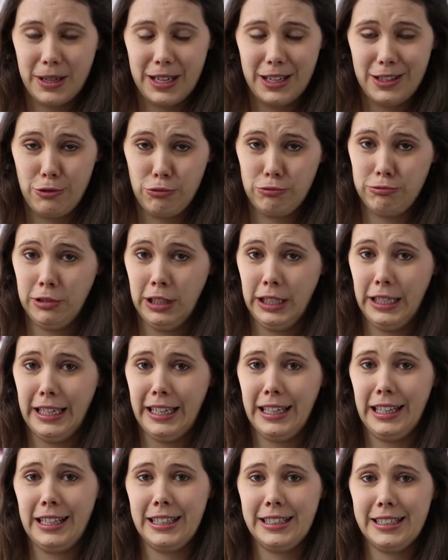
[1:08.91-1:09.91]
He's
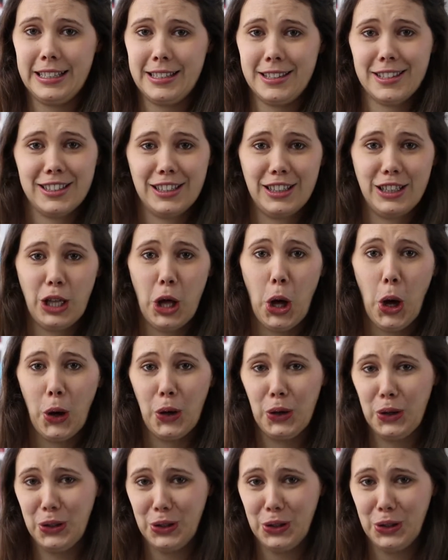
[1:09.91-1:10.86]
really slow.